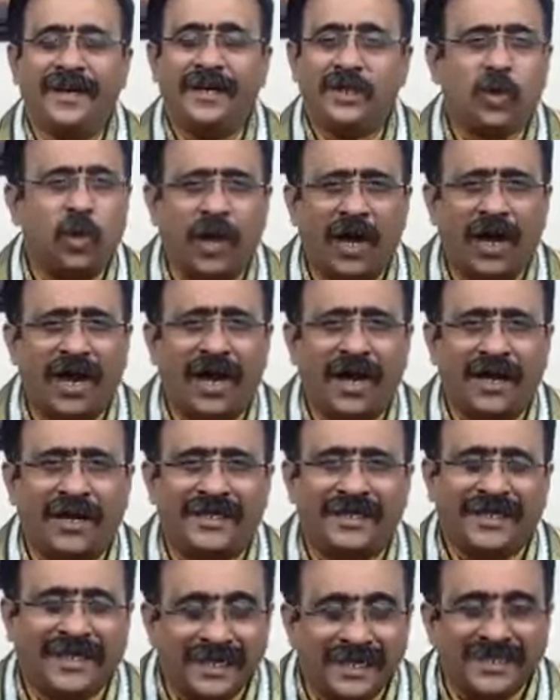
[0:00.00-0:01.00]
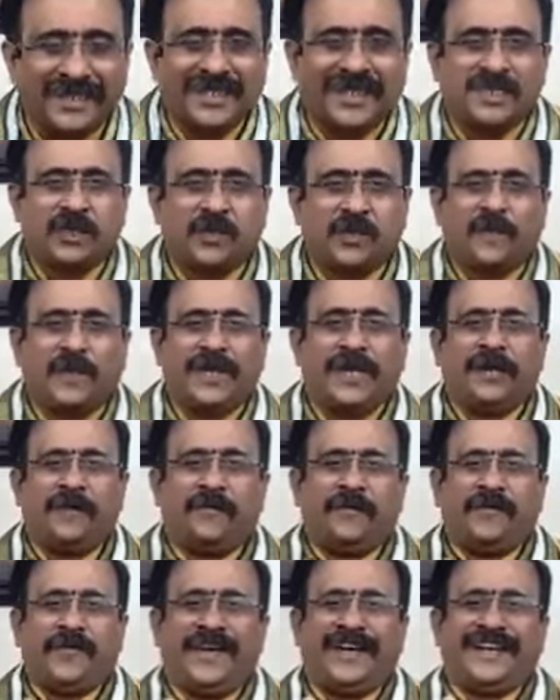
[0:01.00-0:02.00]
So this is being
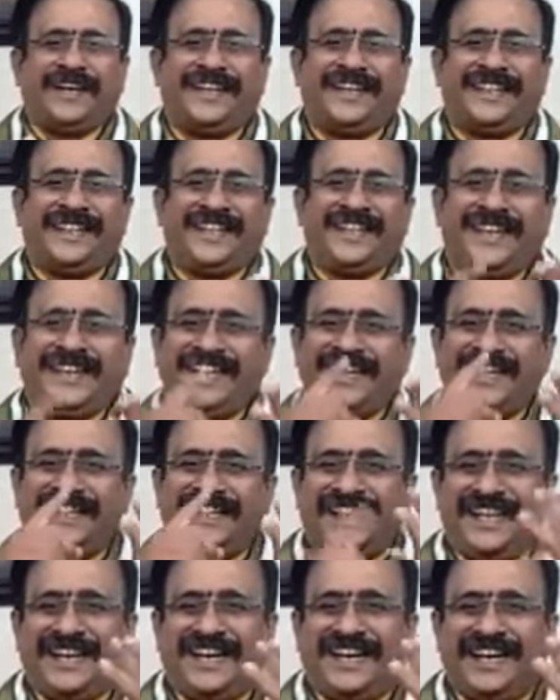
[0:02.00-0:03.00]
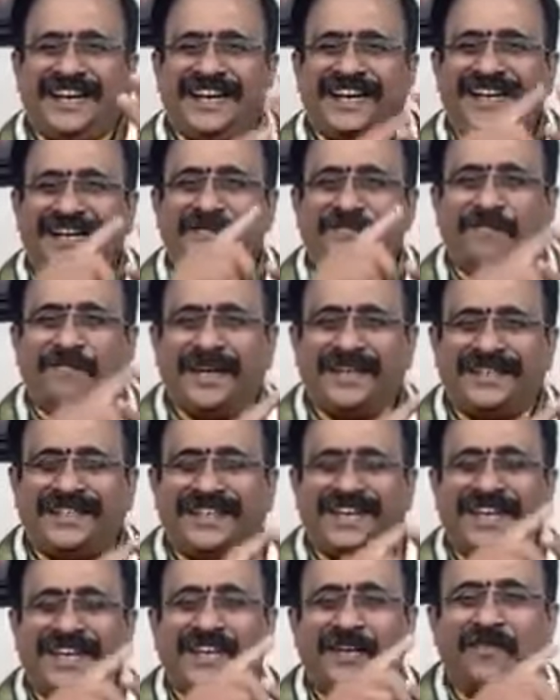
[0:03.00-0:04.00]
Vivekananda. Jnana,
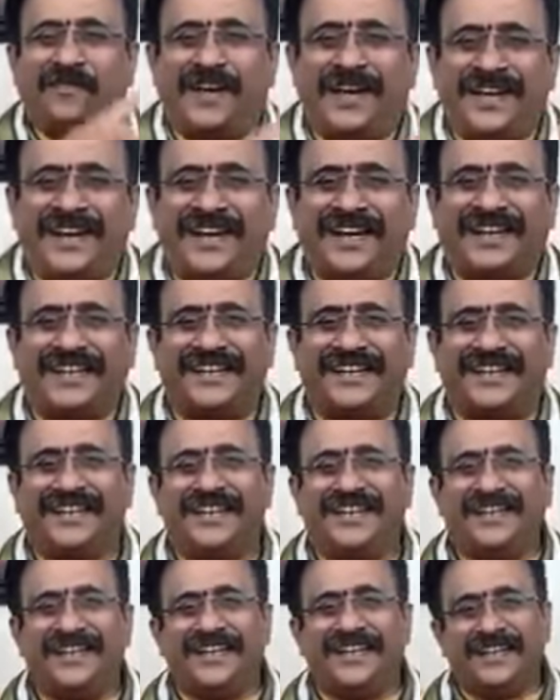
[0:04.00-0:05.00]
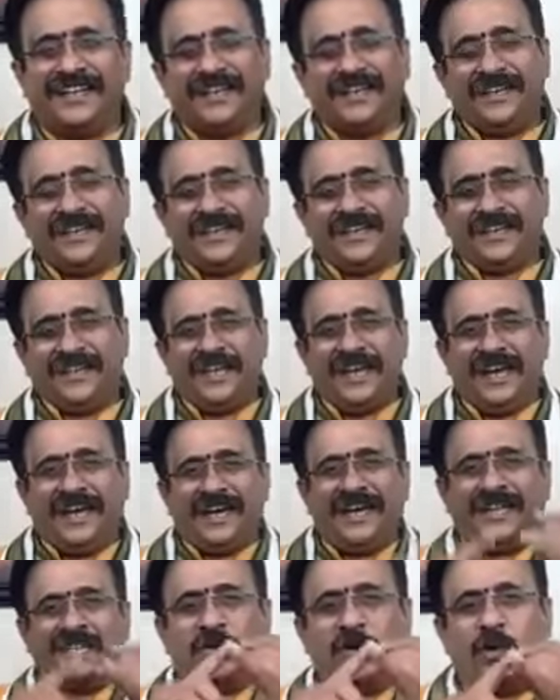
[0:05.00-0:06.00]
bhakti, vairagya.
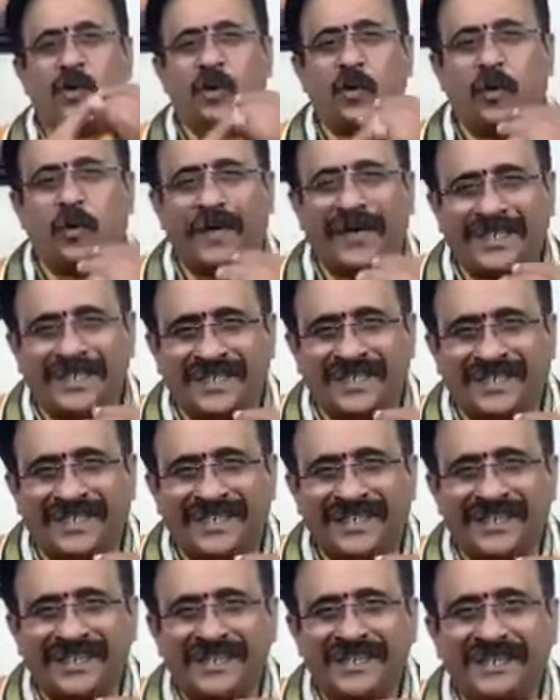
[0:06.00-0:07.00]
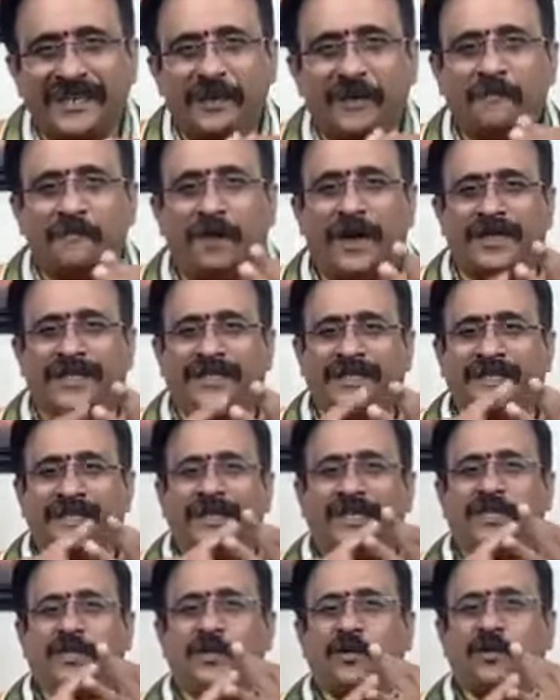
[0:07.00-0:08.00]
Jnana through quest,
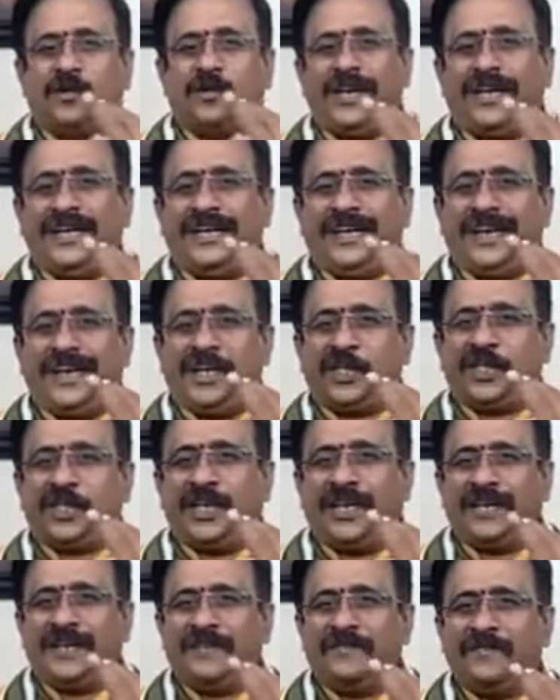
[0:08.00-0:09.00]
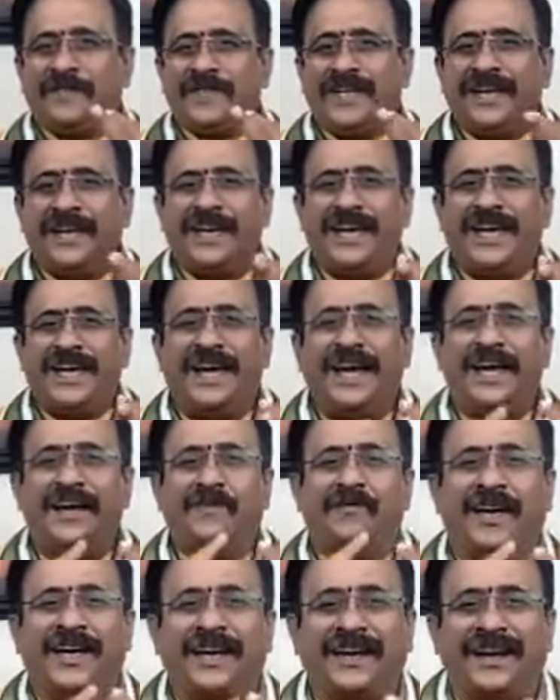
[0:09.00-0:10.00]
bhakti through dedication,
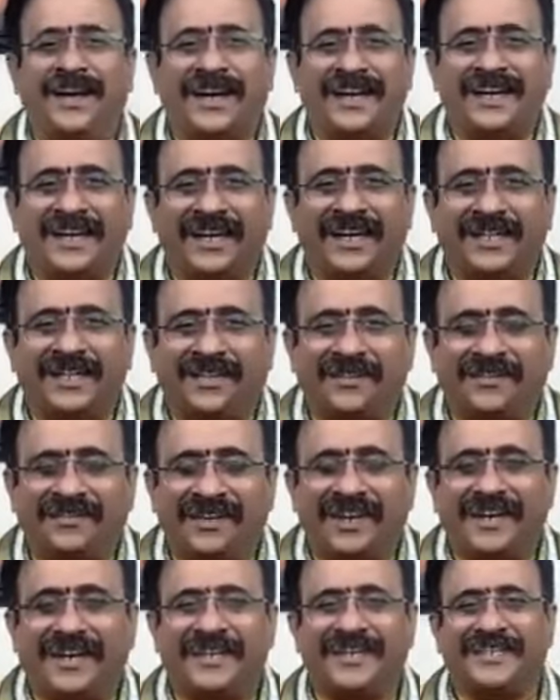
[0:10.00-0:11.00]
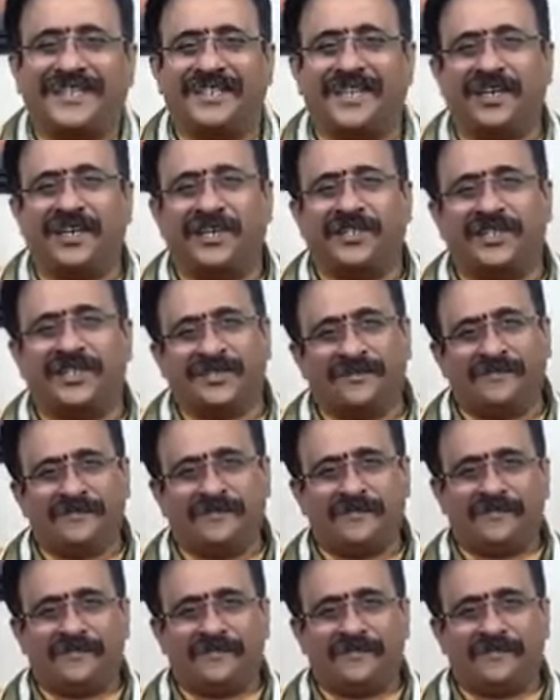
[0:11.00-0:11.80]
and vairagya through renunciation.